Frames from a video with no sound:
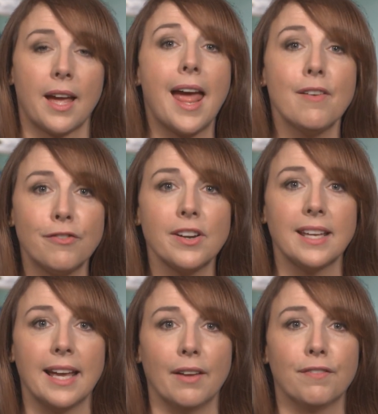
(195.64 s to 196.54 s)
Every
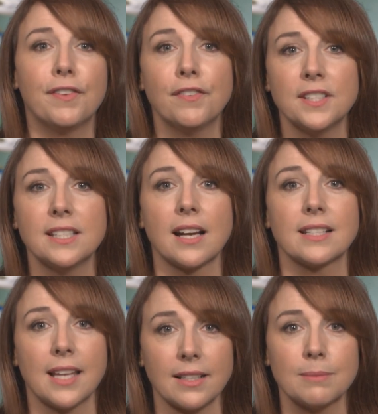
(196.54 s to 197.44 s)
year, 50
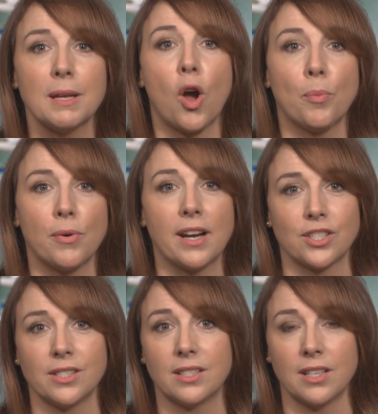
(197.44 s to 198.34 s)
dissectomy
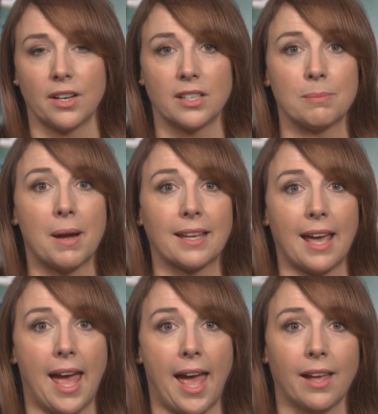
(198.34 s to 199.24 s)
operations are done under my
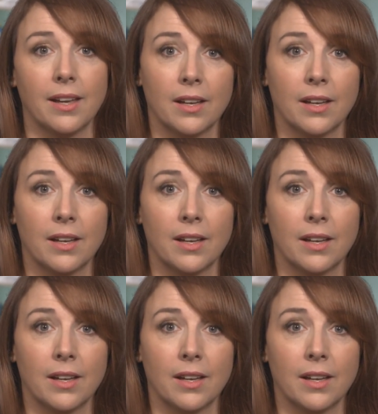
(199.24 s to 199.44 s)
care,